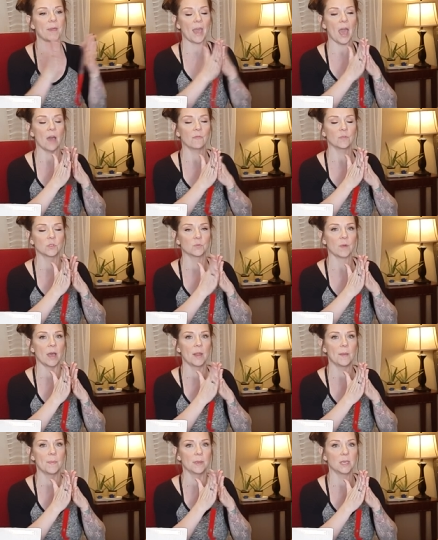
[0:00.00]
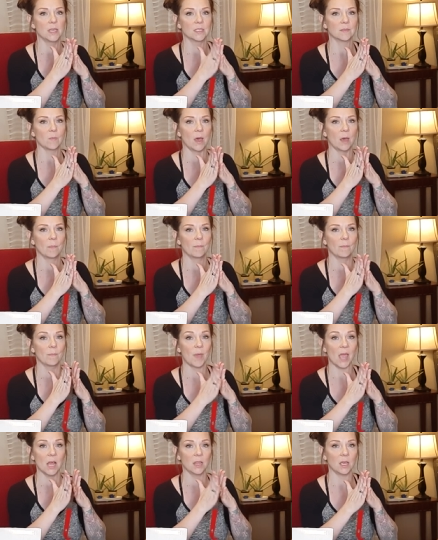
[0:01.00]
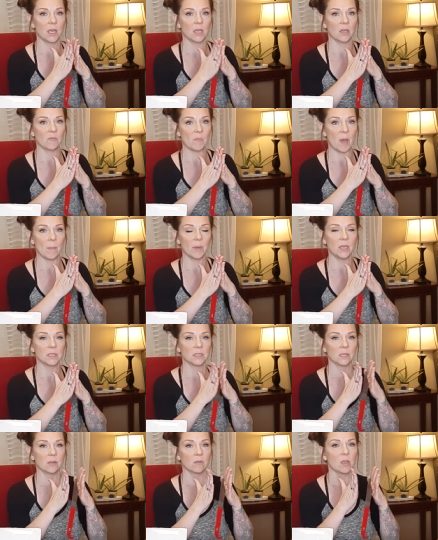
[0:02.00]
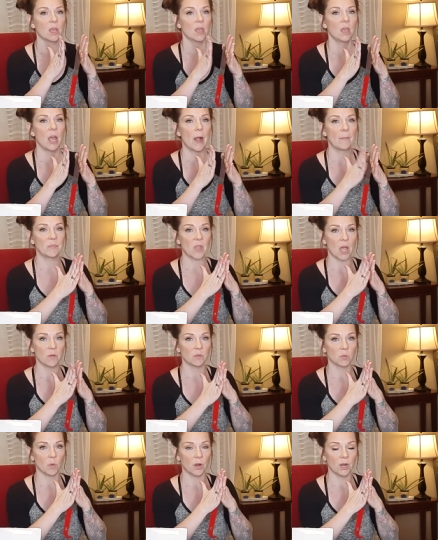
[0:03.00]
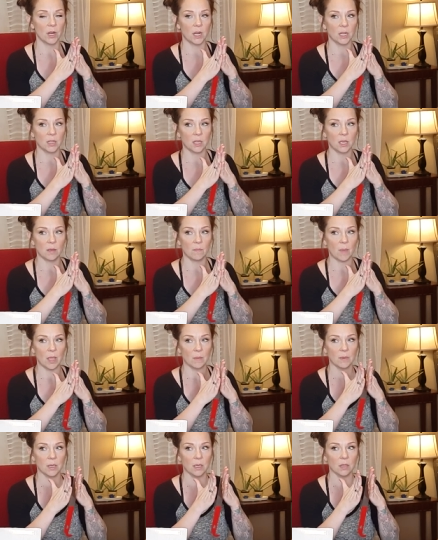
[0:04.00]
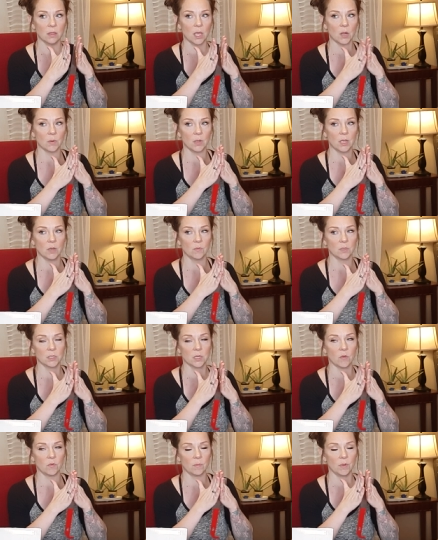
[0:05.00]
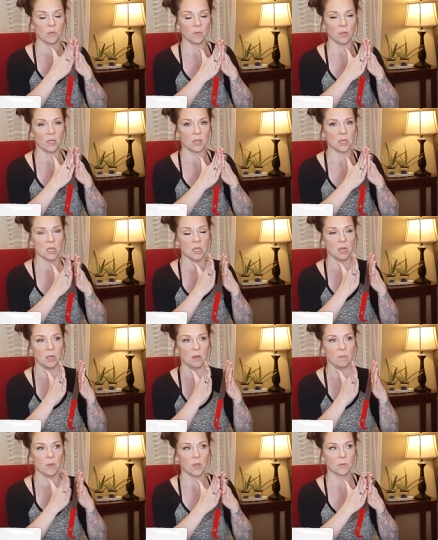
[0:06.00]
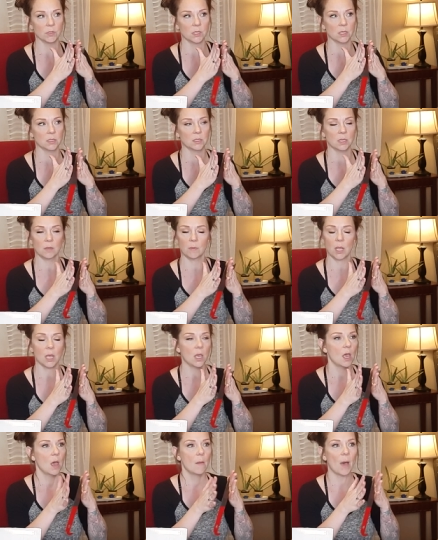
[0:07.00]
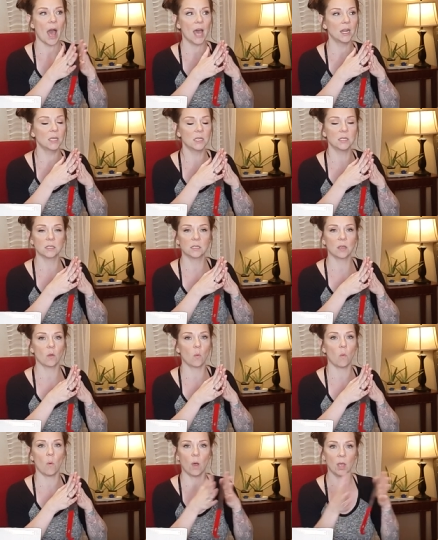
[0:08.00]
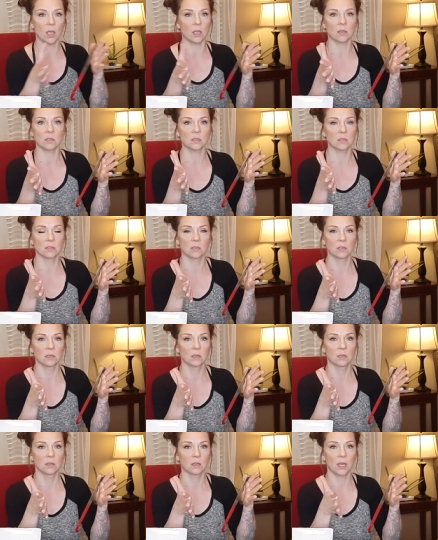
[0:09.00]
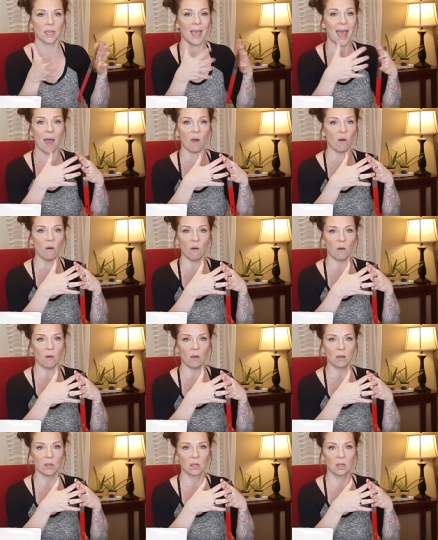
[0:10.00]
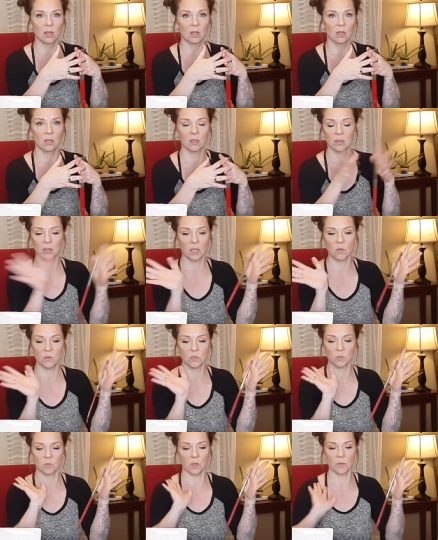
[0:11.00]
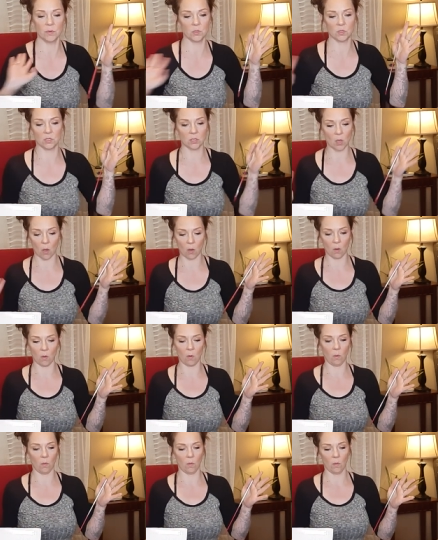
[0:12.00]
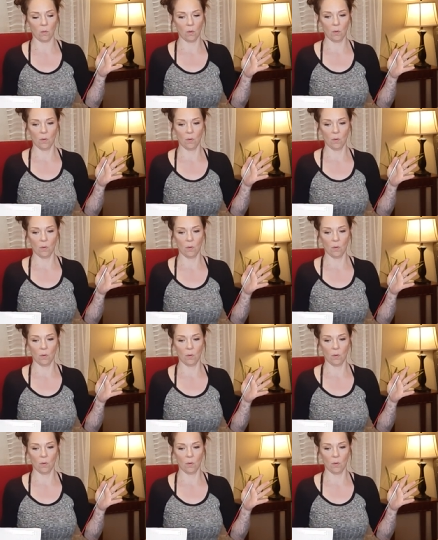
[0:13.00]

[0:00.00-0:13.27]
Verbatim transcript: calf was right up against my pant leg of my bee suit and I was worried that maybe they, it was going to be really thin and a bee was going to sting me. I didn't get stung once, like at all. It was it was so